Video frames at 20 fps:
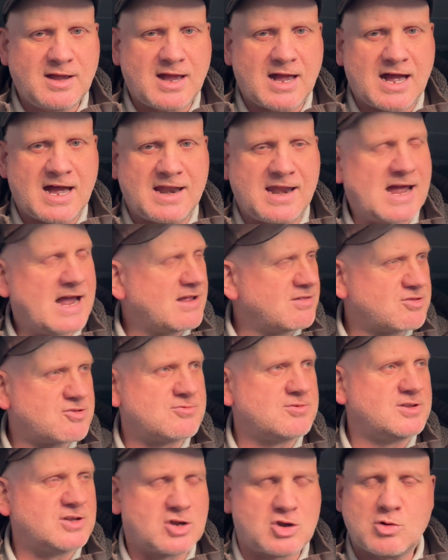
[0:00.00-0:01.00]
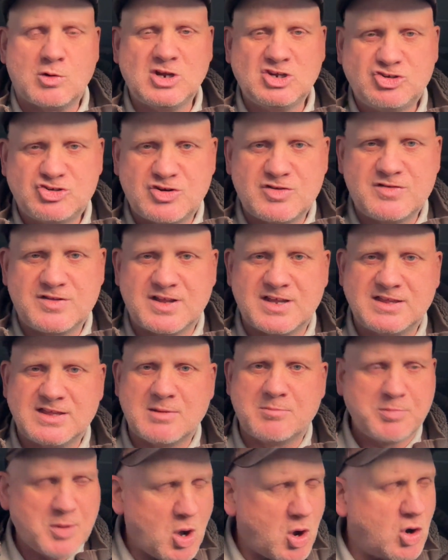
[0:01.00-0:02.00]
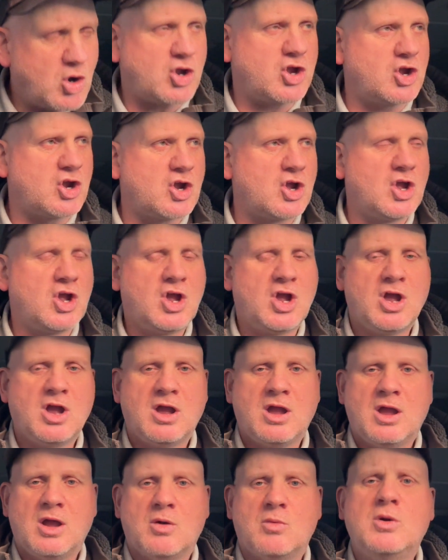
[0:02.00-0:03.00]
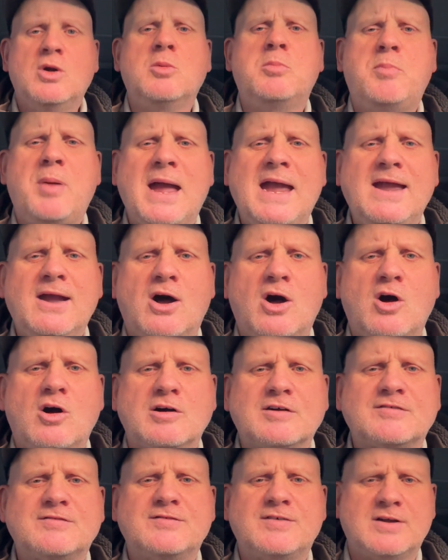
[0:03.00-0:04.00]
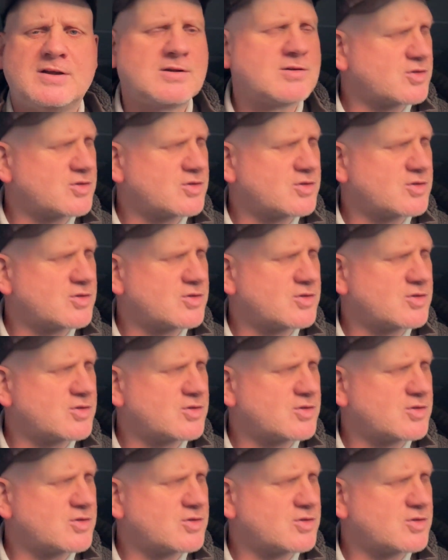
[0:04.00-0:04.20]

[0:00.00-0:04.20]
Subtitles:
and answering the questions in the book will pay off.